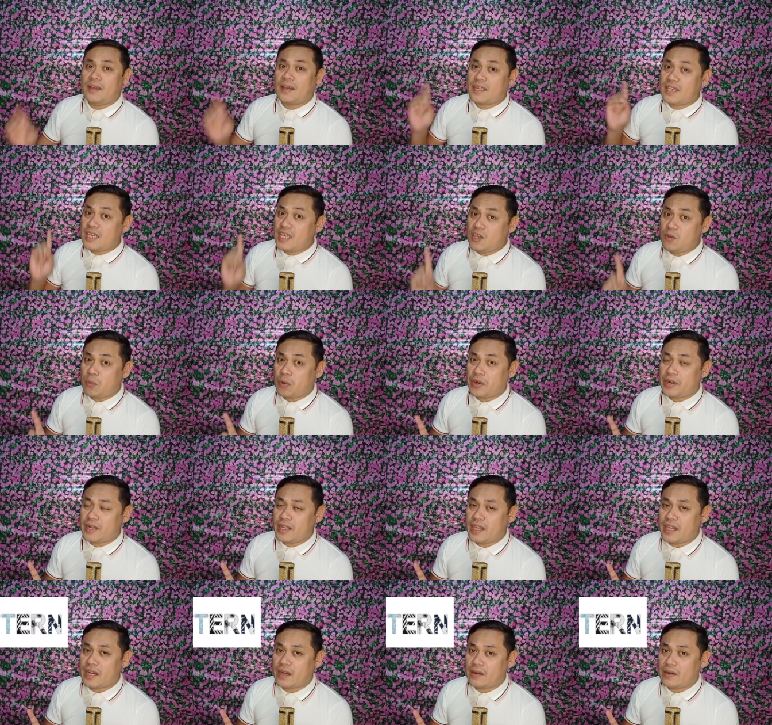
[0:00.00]
The key
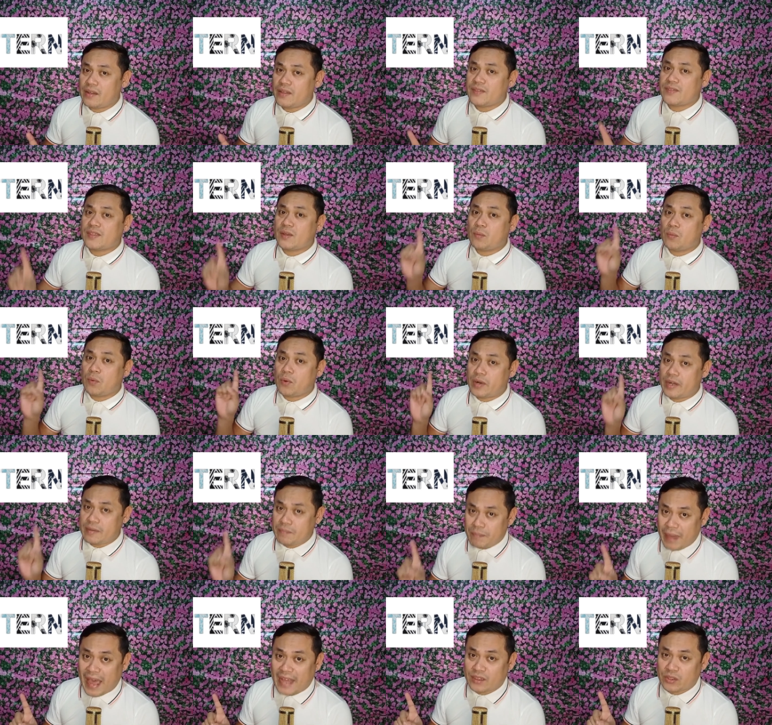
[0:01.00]
word here is the
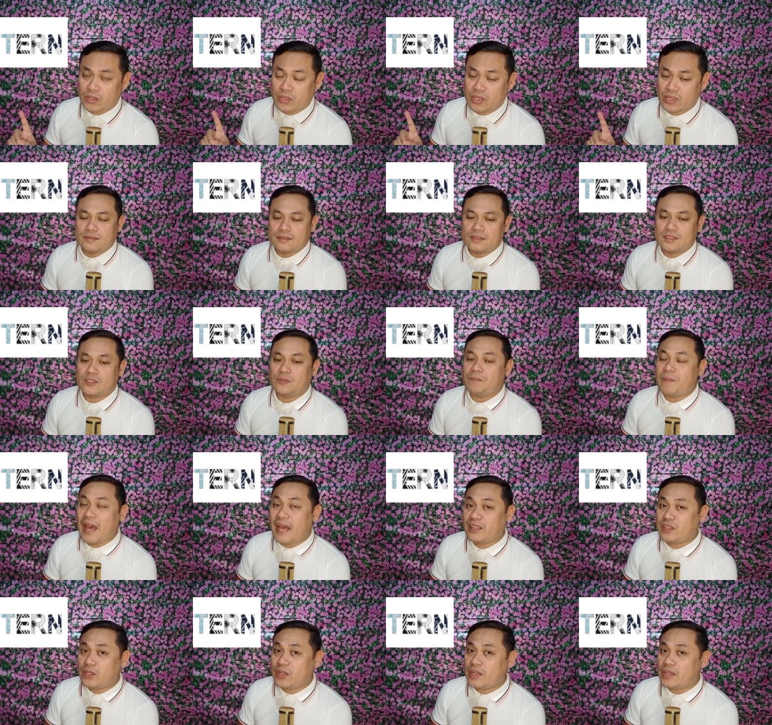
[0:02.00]
word pattern. A
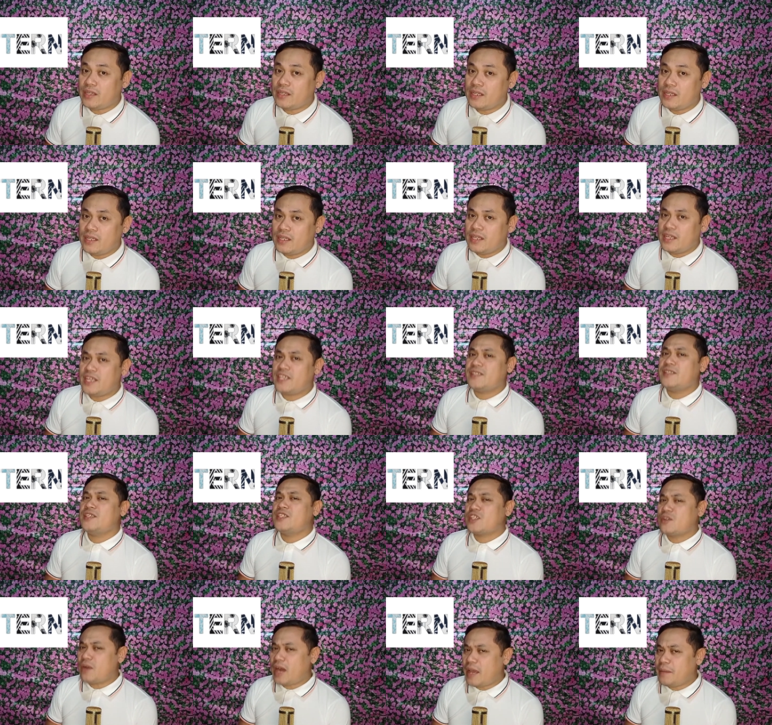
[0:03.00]
pattern is
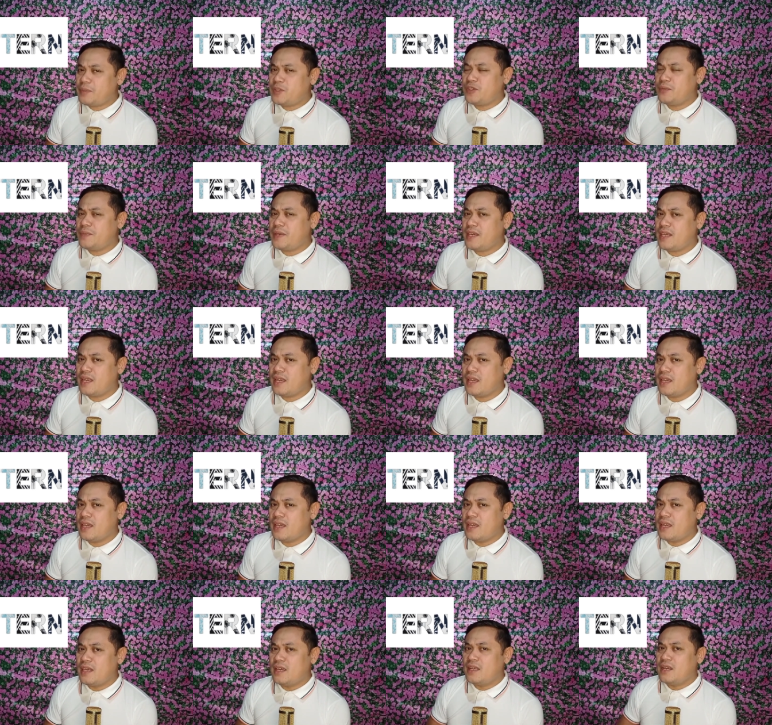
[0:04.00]
described to be
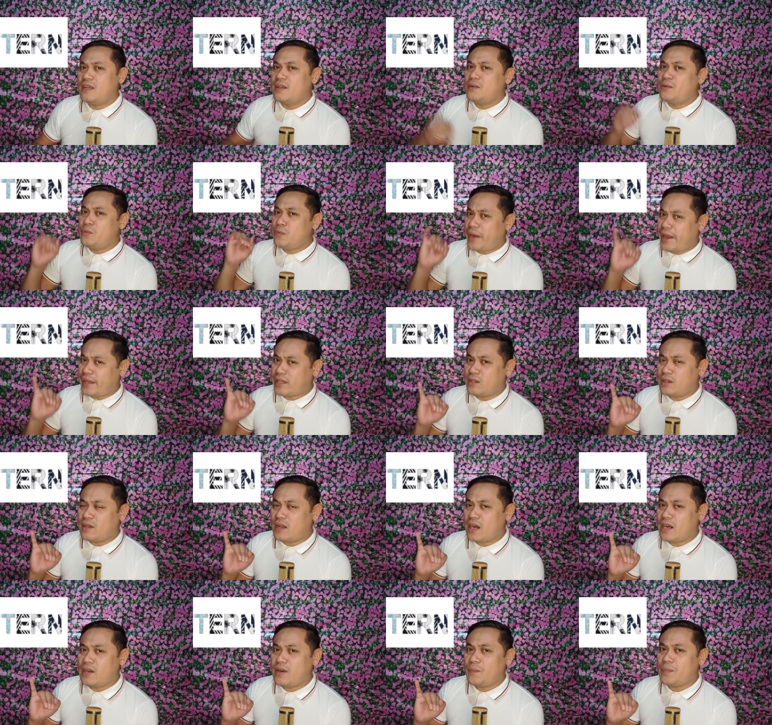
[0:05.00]

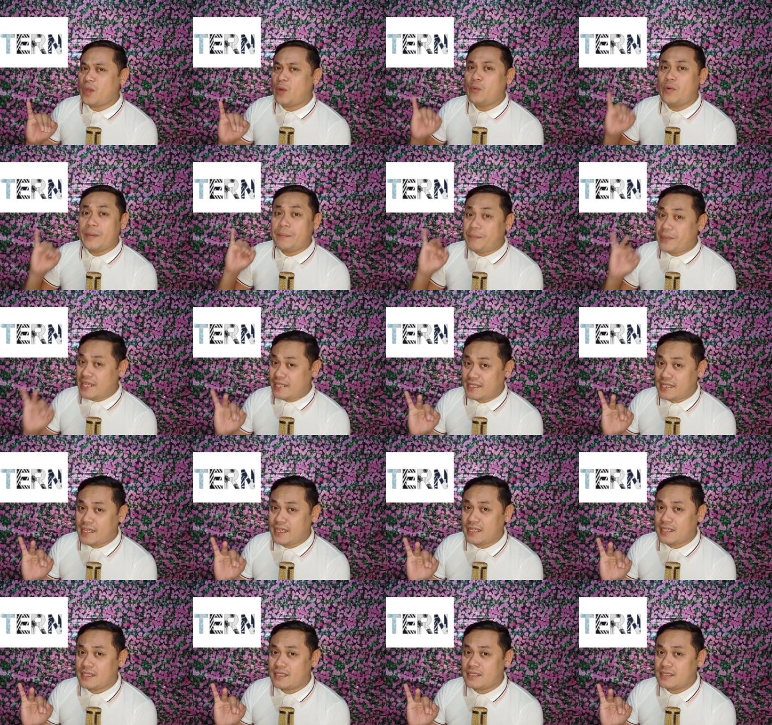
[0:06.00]
regular,
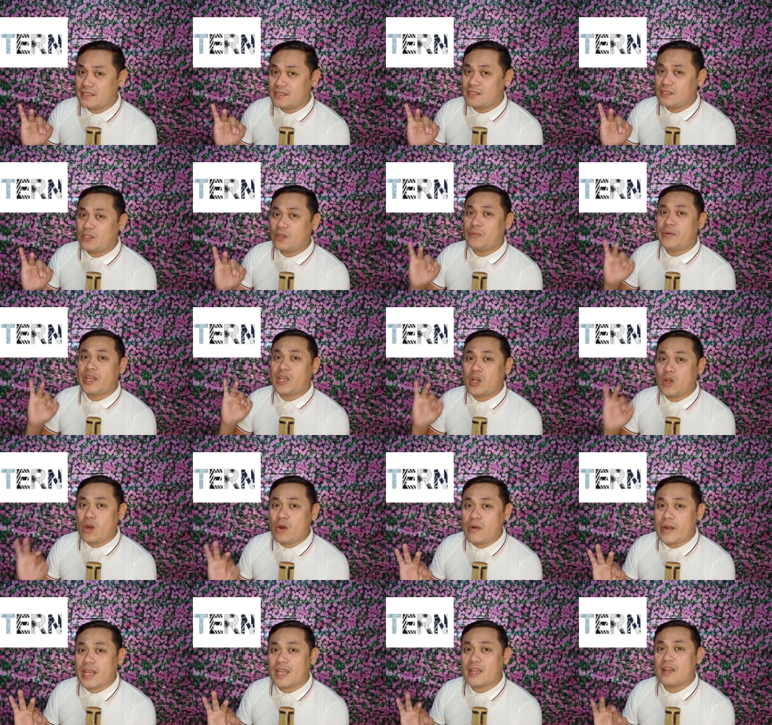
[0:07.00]
repeating, or
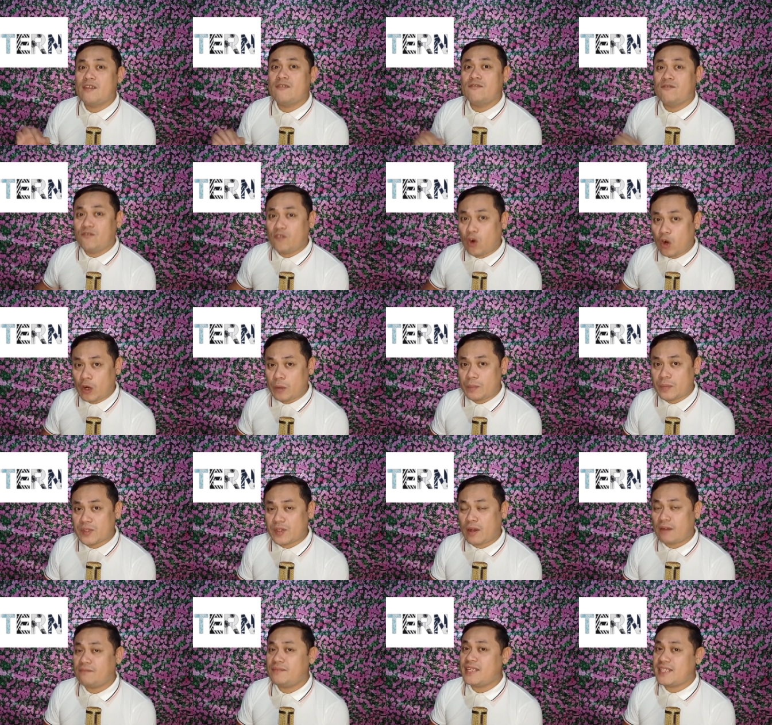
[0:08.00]
recurring
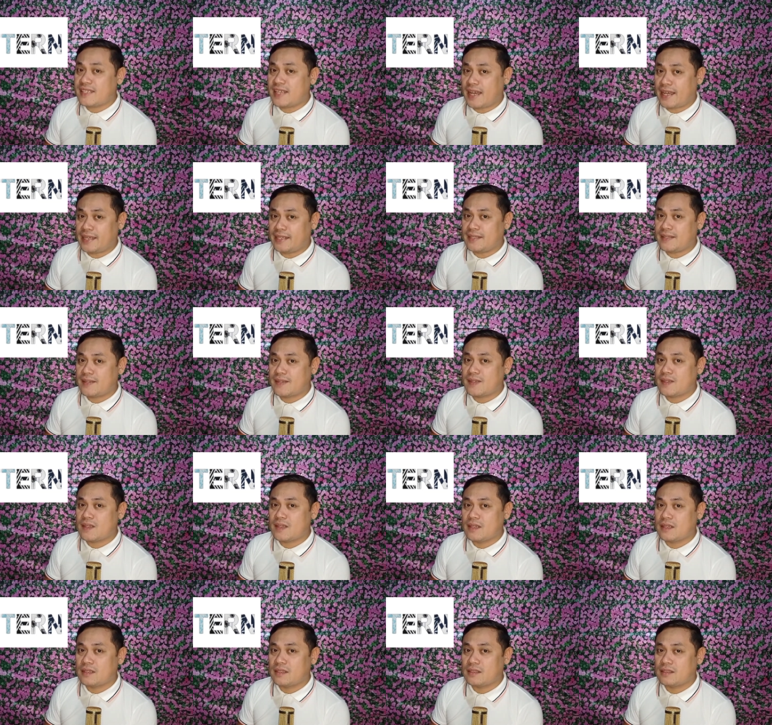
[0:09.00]
forms of design.
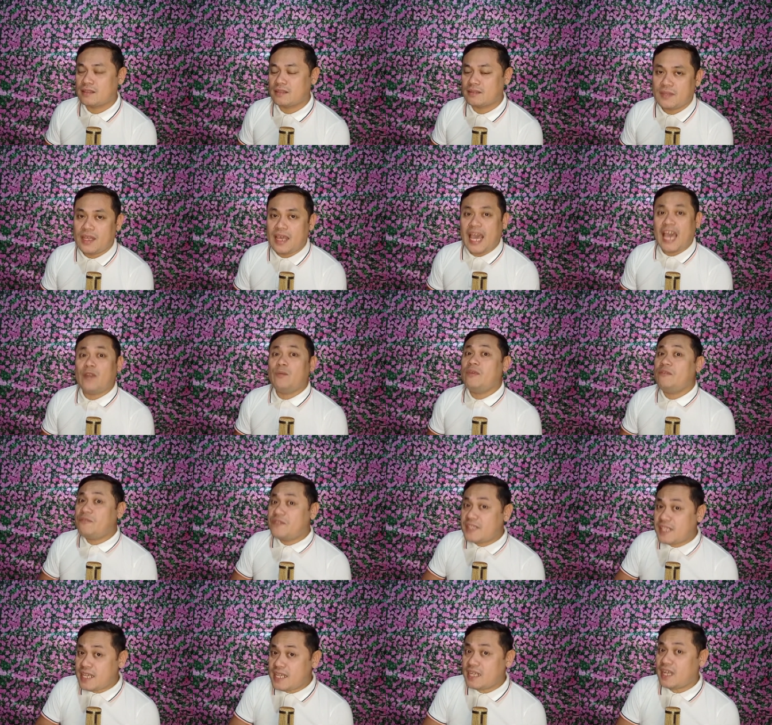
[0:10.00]
And
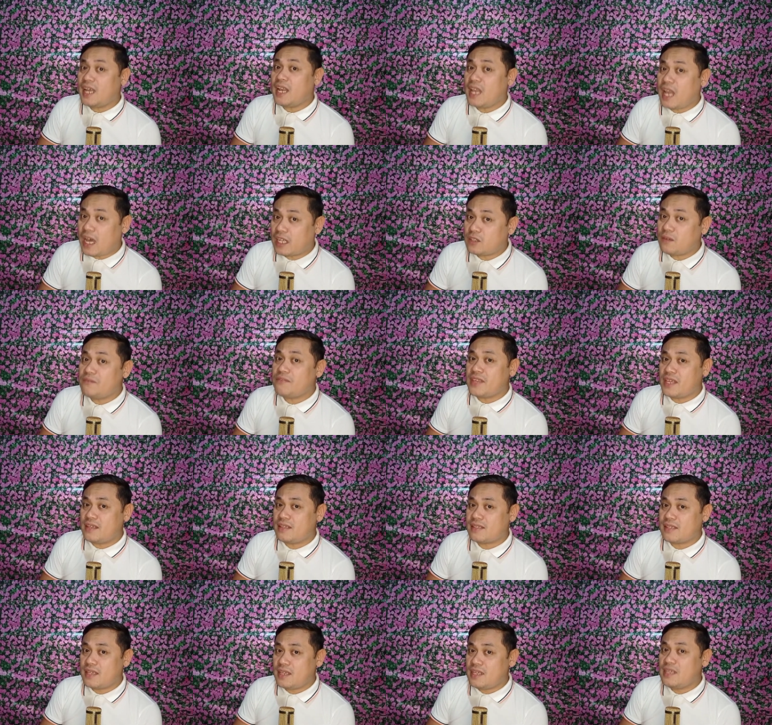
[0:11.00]
we've seen a lot of
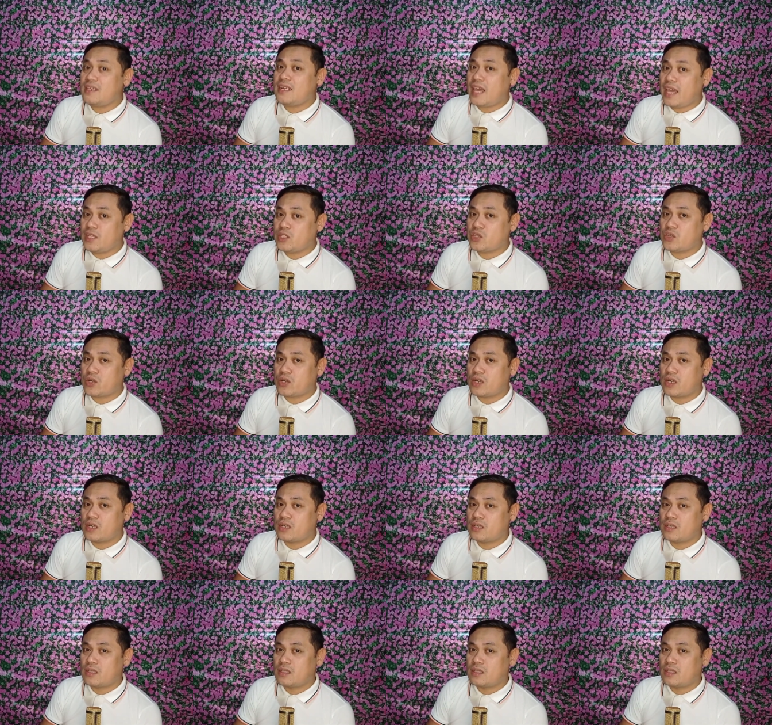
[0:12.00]
these in nature,